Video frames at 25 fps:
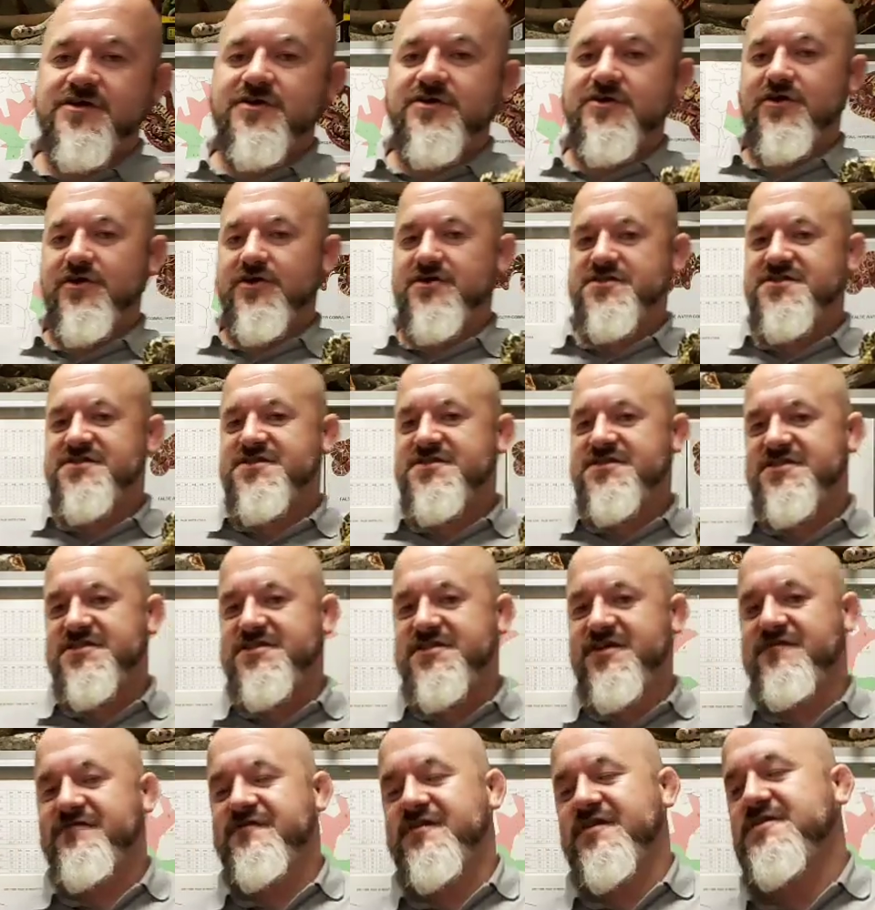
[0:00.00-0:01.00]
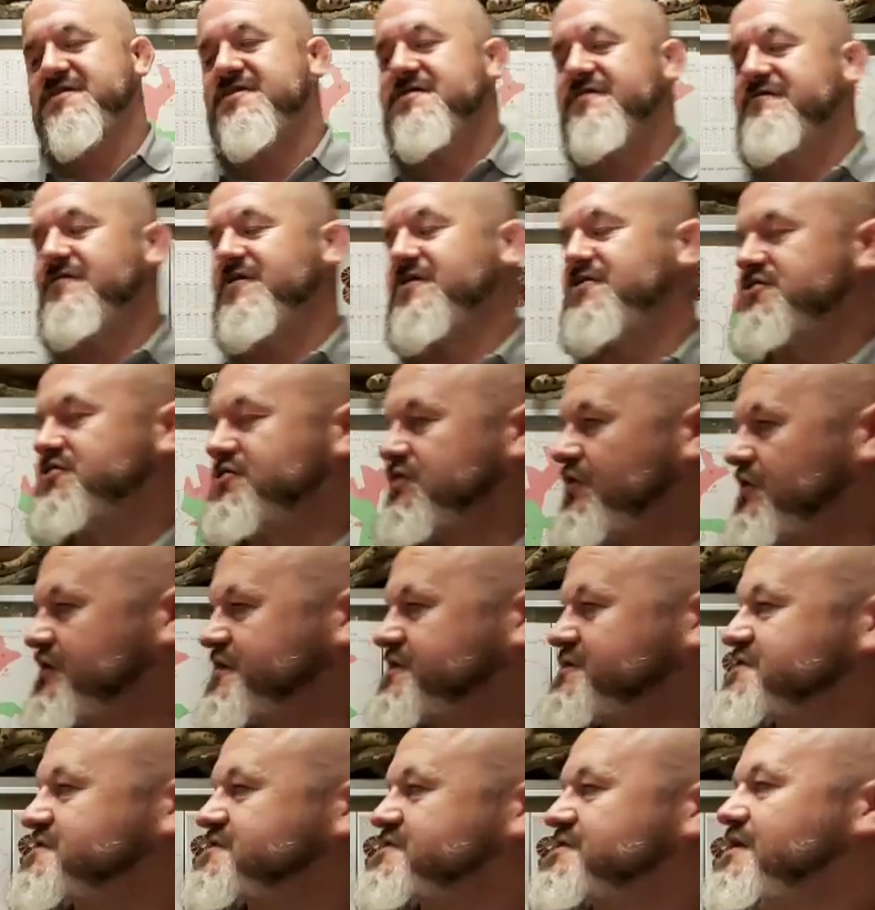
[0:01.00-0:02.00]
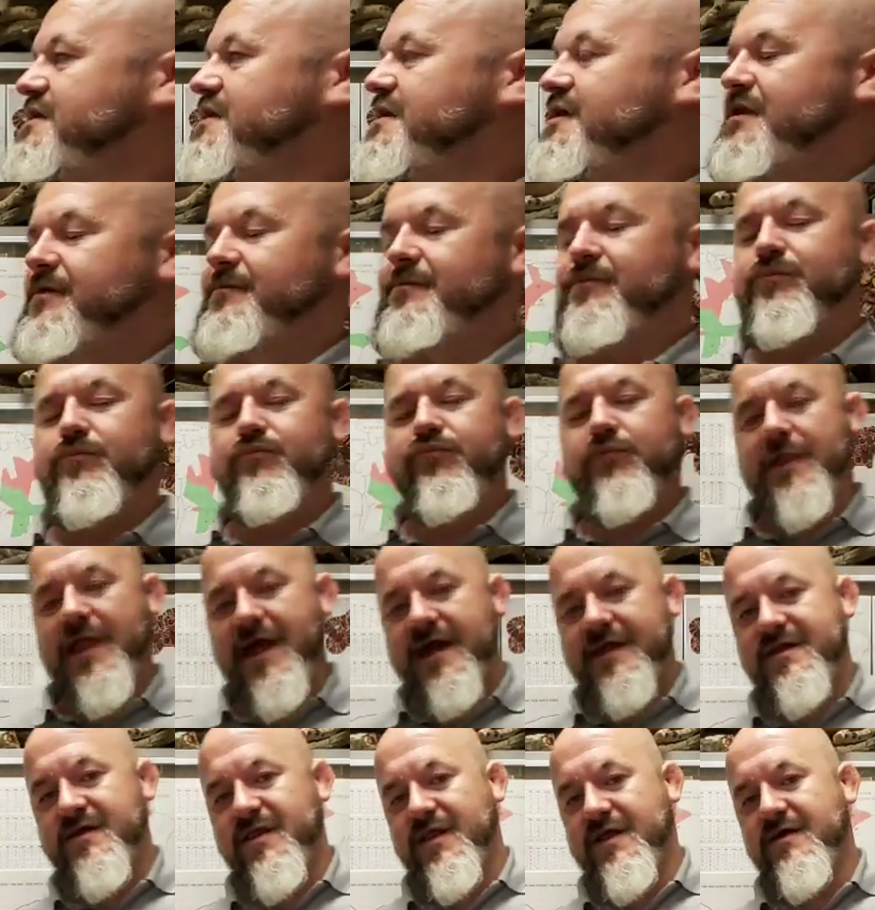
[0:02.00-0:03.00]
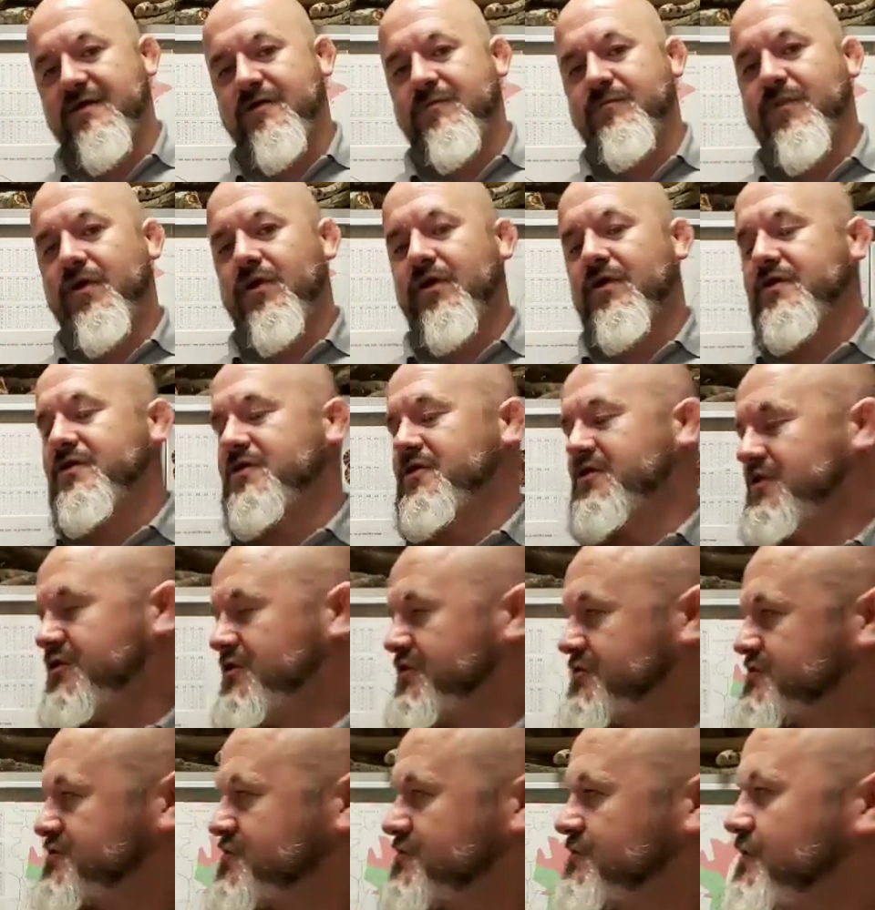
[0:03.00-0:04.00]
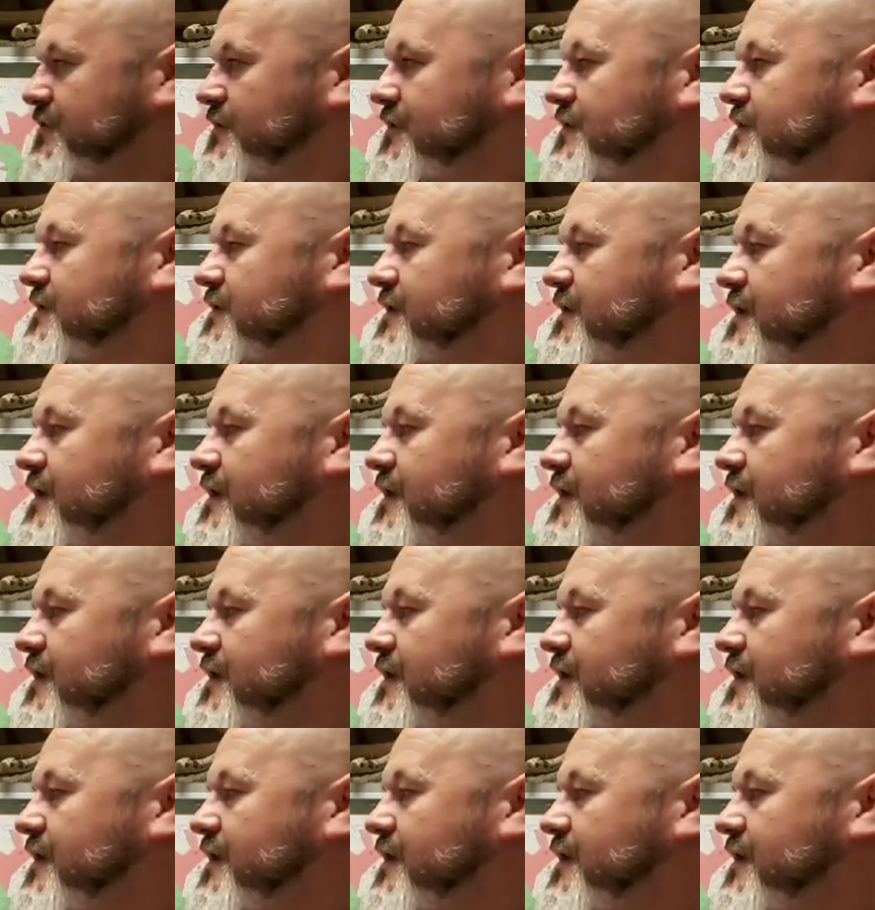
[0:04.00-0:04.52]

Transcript: caused stiffness of the joints, bled a little more than usual,